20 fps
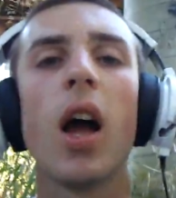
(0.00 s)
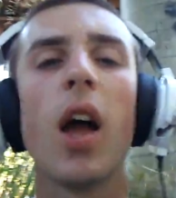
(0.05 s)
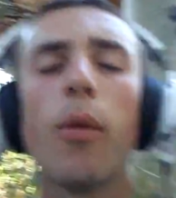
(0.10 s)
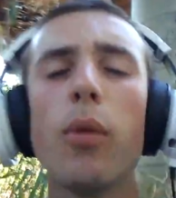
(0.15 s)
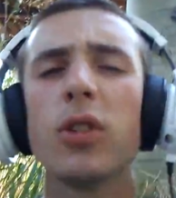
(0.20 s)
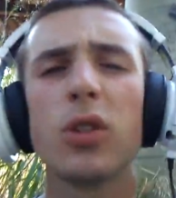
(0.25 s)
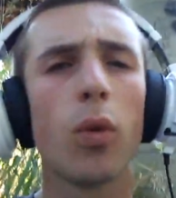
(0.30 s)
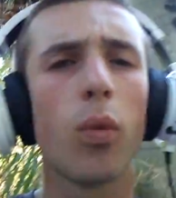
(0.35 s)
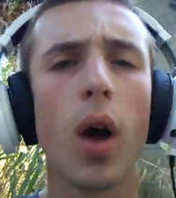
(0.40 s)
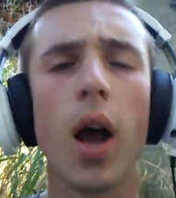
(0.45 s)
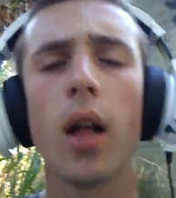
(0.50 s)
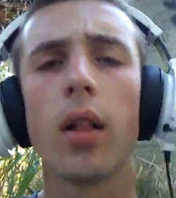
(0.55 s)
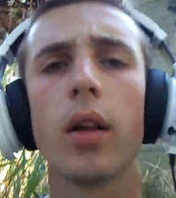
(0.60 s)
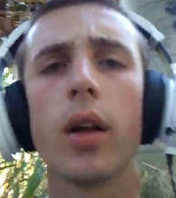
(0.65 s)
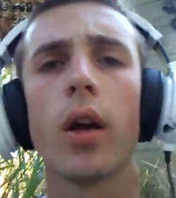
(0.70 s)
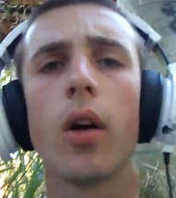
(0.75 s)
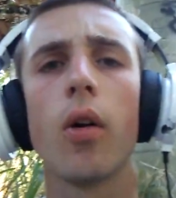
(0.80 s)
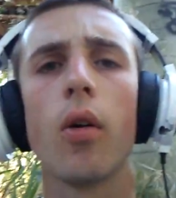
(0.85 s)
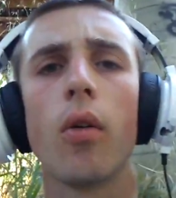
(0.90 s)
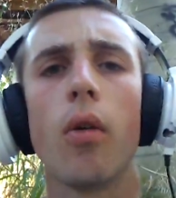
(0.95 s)
It was a while
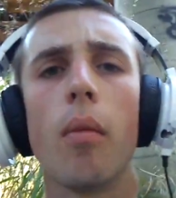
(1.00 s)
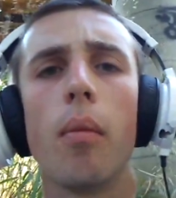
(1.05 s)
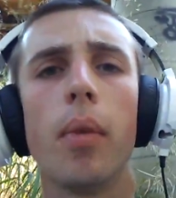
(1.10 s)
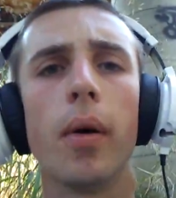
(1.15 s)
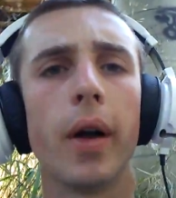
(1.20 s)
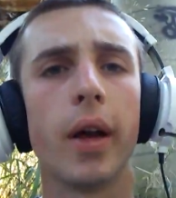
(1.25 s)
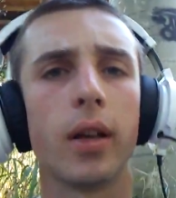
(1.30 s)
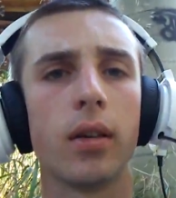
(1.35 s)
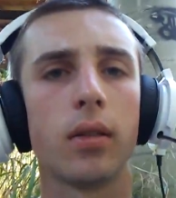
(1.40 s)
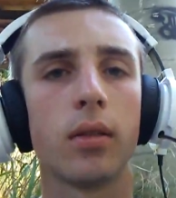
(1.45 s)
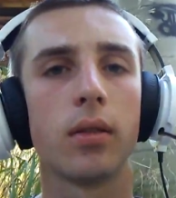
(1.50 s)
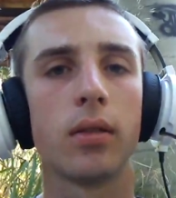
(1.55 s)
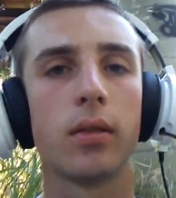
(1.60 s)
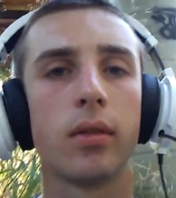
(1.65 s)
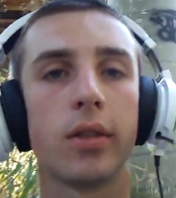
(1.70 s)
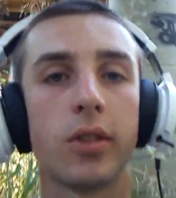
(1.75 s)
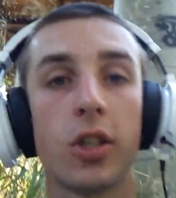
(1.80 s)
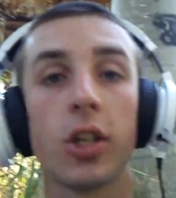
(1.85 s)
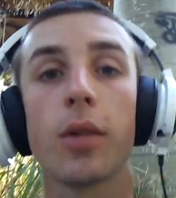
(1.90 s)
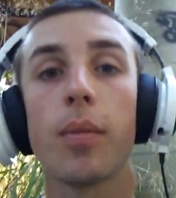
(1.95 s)
ago, but
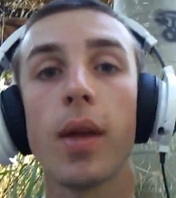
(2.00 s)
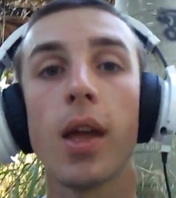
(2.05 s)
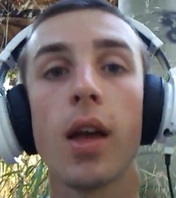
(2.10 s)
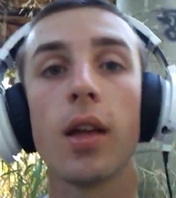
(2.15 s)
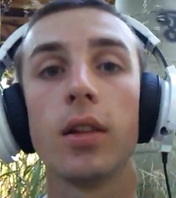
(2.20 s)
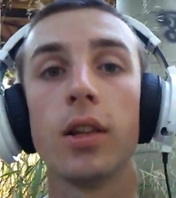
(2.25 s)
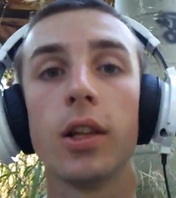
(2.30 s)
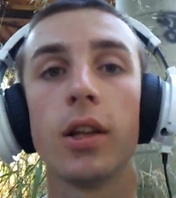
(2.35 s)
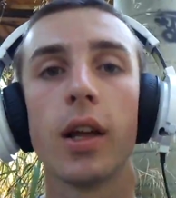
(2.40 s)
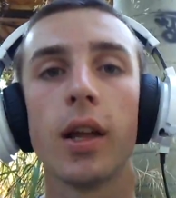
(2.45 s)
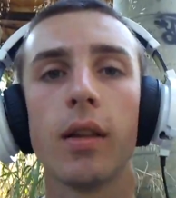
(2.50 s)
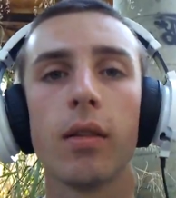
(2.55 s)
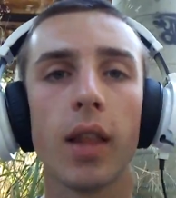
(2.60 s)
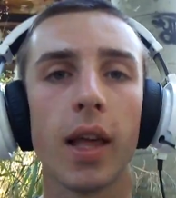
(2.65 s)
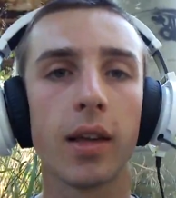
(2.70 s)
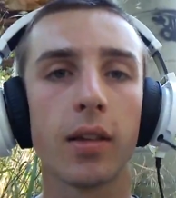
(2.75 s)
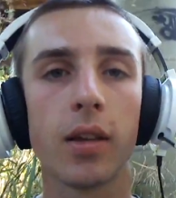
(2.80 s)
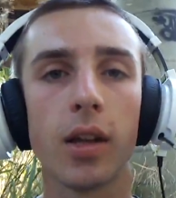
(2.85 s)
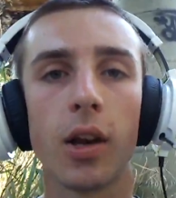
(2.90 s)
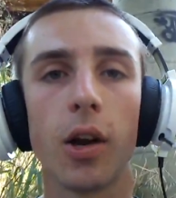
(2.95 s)
it took me
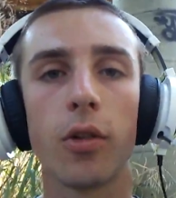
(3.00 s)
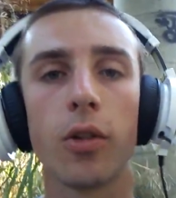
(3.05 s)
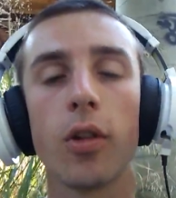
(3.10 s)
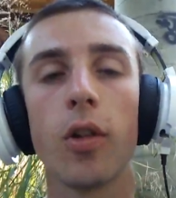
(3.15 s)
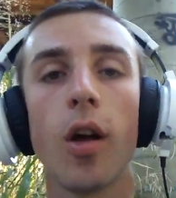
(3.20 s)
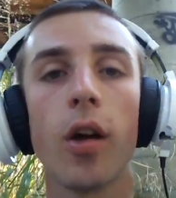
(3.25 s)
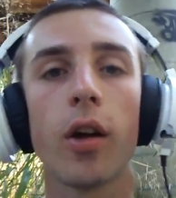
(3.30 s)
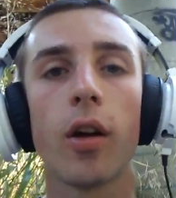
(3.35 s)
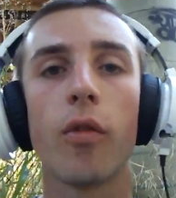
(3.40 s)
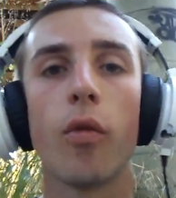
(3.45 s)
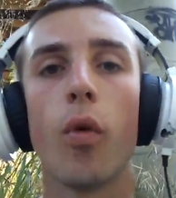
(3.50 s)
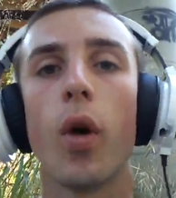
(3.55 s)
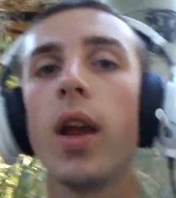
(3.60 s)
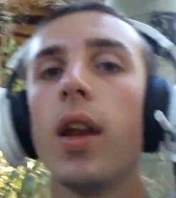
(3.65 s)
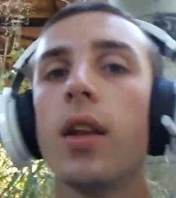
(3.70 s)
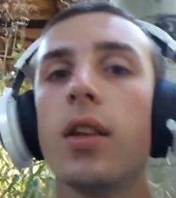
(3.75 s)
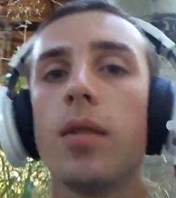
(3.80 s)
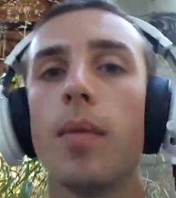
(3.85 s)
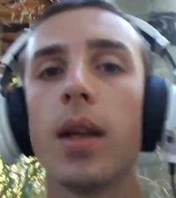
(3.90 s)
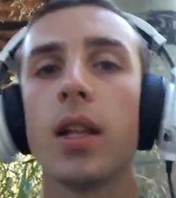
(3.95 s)
the longer I've
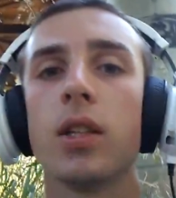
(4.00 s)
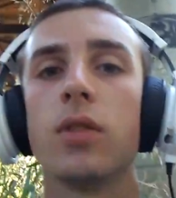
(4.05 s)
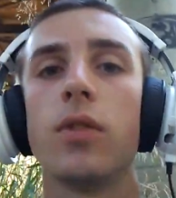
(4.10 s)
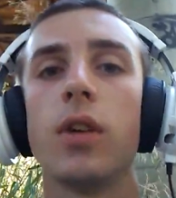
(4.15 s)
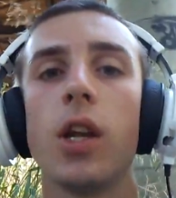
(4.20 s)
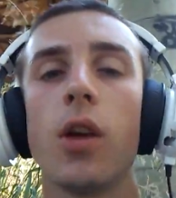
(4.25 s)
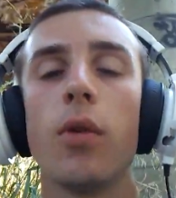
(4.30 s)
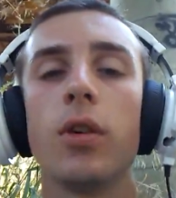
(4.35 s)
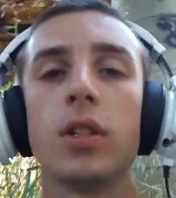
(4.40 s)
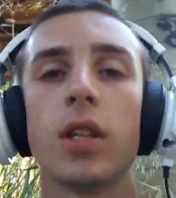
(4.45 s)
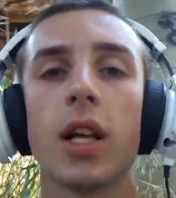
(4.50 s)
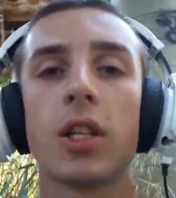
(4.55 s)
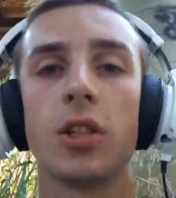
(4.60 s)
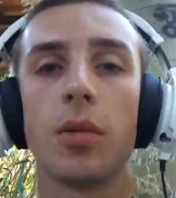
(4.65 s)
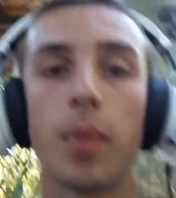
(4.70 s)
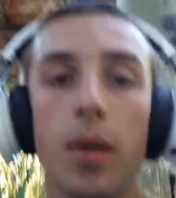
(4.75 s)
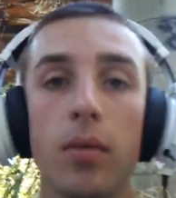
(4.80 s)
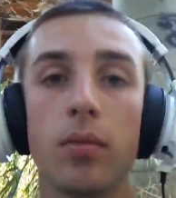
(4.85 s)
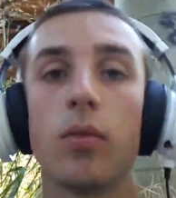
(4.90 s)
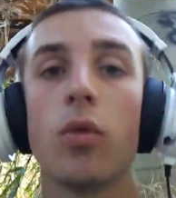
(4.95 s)
waited to make this video, it's
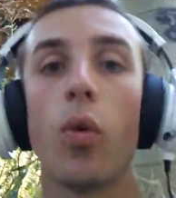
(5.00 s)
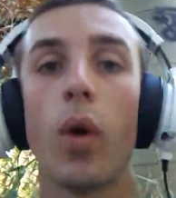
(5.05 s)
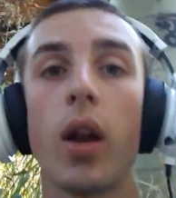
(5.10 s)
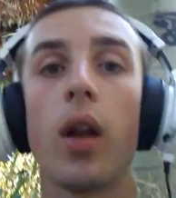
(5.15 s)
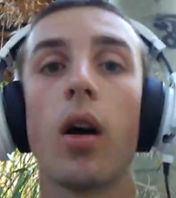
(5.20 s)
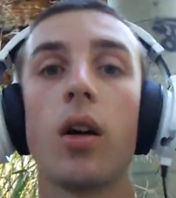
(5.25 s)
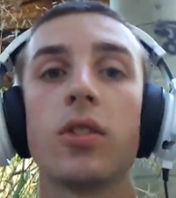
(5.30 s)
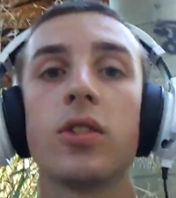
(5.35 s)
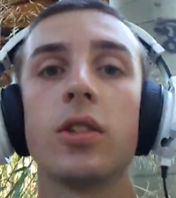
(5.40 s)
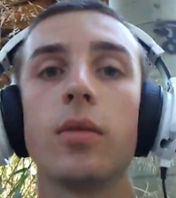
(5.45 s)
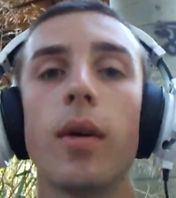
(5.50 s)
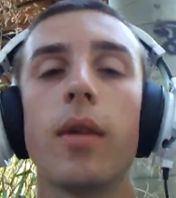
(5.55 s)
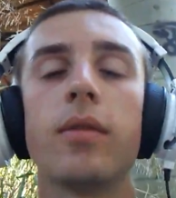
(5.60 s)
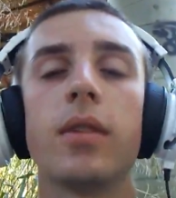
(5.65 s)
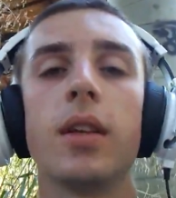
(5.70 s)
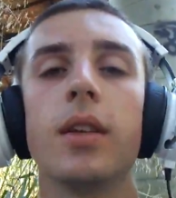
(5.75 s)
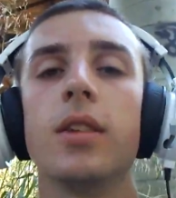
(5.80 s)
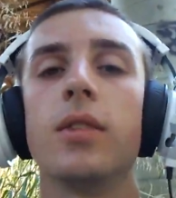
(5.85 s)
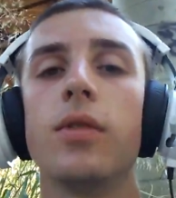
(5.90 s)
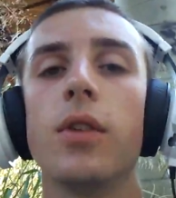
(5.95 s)
actually been quite awesome.
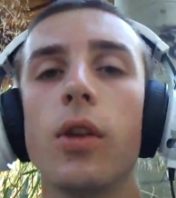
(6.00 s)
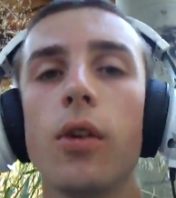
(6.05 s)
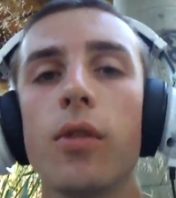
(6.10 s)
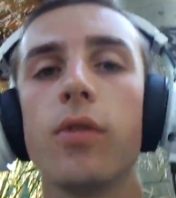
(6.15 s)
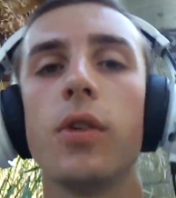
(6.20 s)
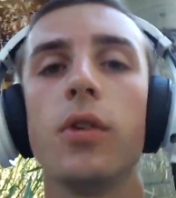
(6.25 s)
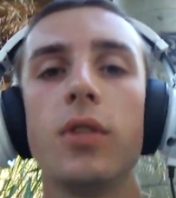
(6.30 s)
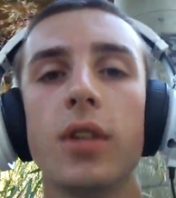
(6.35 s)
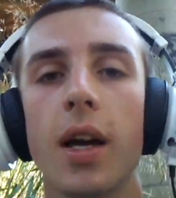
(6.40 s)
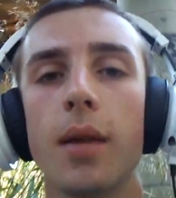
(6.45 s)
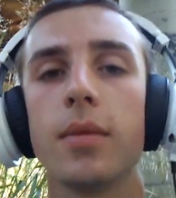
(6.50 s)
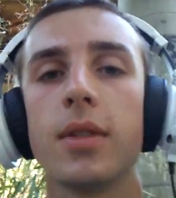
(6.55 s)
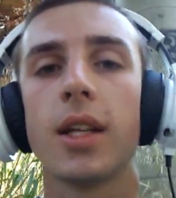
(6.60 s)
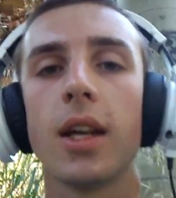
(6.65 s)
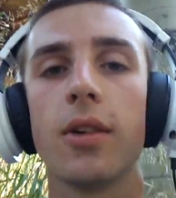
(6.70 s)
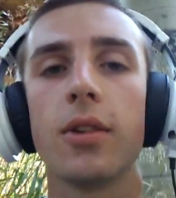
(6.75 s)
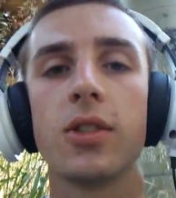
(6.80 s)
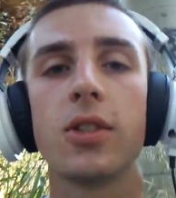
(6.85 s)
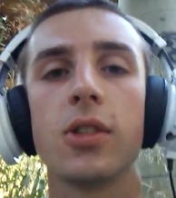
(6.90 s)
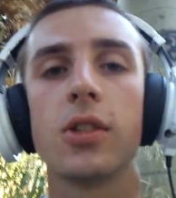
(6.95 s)
I've done this video a few times
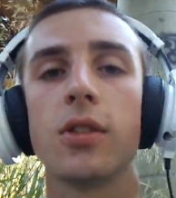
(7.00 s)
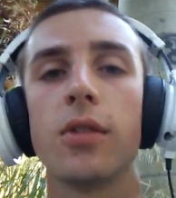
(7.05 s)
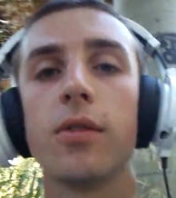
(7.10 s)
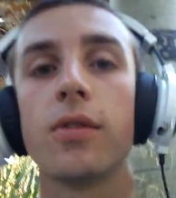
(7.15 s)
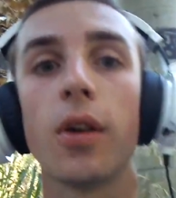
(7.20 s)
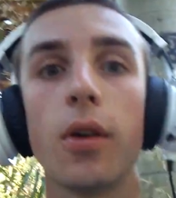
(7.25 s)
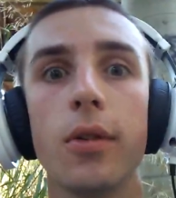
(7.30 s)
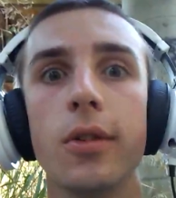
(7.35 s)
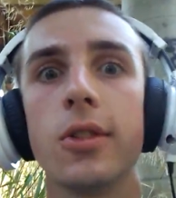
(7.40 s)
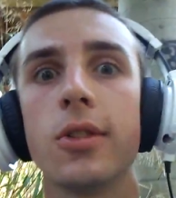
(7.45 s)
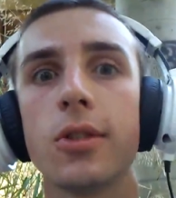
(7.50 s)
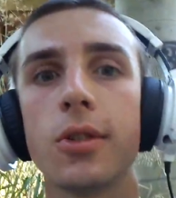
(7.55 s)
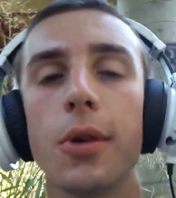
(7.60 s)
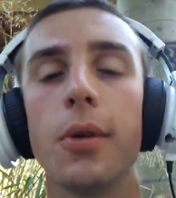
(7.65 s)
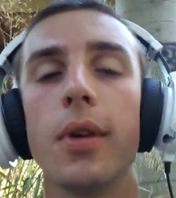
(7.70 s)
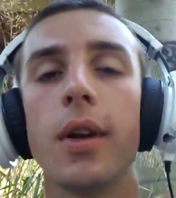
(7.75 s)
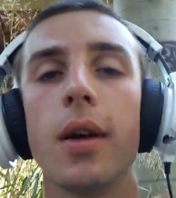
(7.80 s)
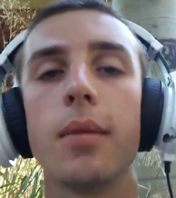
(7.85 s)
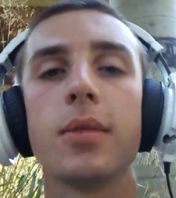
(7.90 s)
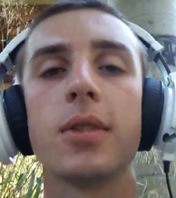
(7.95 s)
now, it's just the phone's
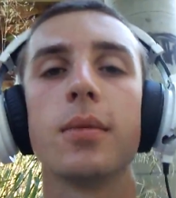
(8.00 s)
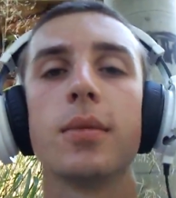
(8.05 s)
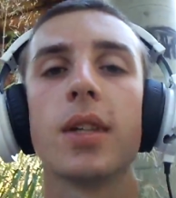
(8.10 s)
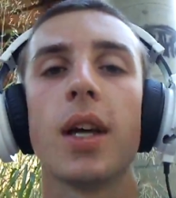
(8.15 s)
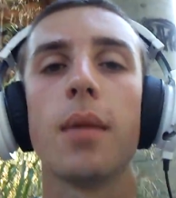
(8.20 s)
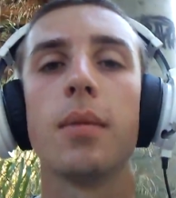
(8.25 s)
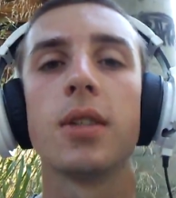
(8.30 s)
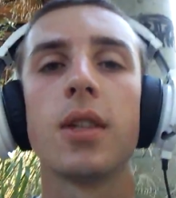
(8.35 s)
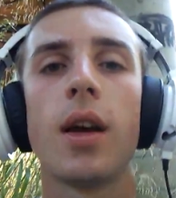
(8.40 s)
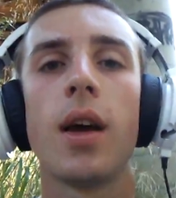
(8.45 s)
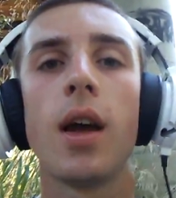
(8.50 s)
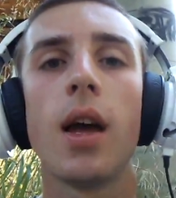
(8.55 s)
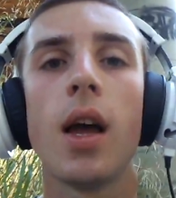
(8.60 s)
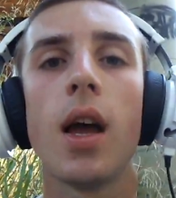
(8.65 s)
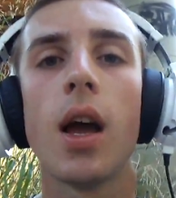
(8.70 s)
screwing up sometimes.